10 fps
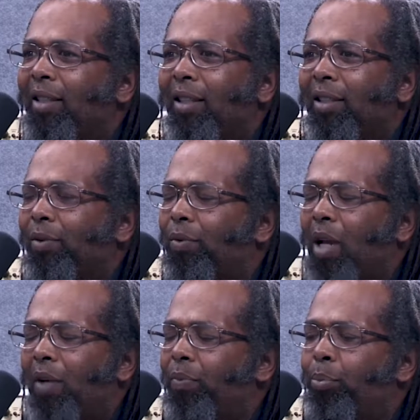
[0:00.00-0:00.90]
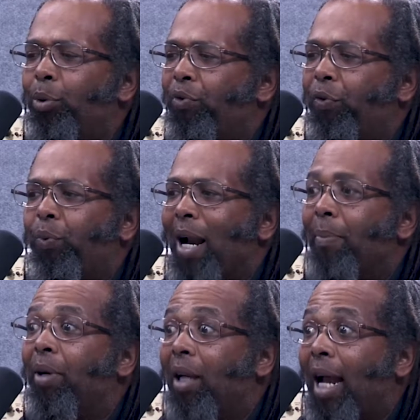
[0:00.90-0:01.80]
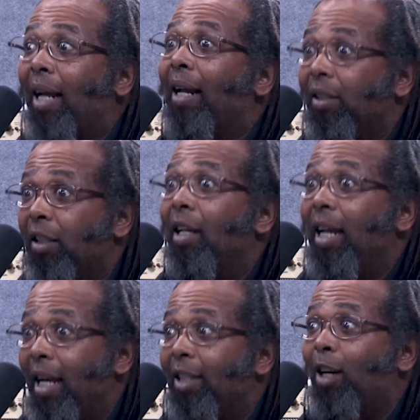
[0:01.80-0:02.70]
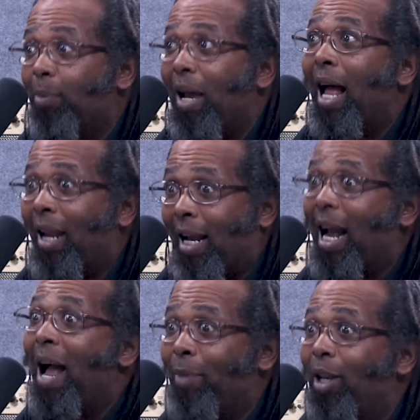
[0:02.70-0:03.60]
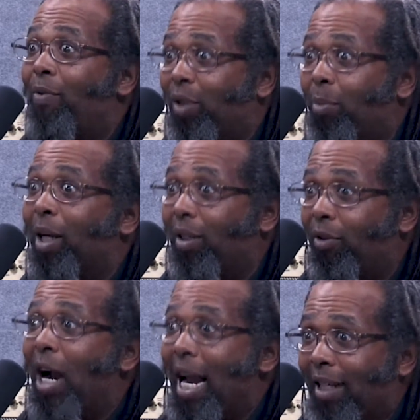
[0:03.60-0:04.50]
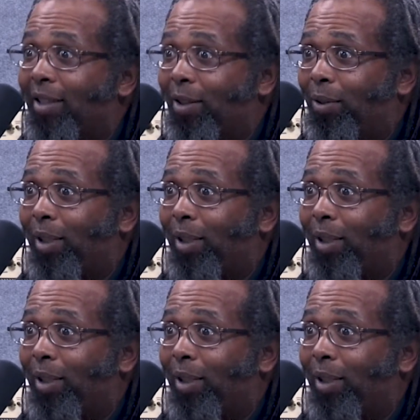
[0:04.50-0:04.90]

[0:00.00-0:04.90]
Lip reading: And she's beautiful redhead. But, like, in terms of, I'm in love with her because of her acting skills.